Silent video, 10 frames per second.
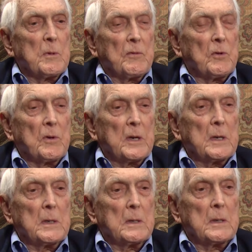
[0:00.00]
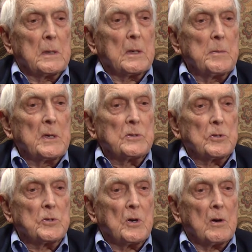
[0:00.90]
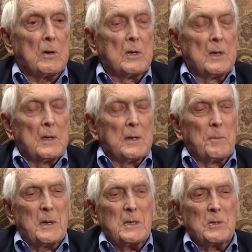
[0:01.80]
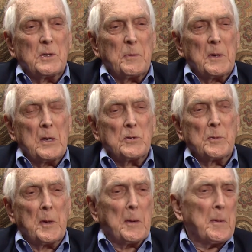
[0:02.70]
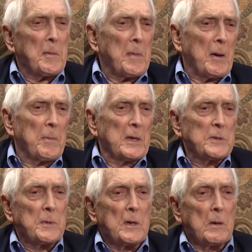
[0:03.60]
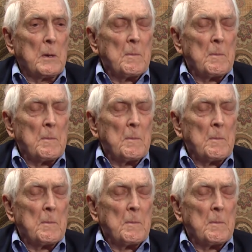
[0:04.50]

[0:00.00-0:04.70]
before they uh, come in as a starter. It's something interesting about baseball.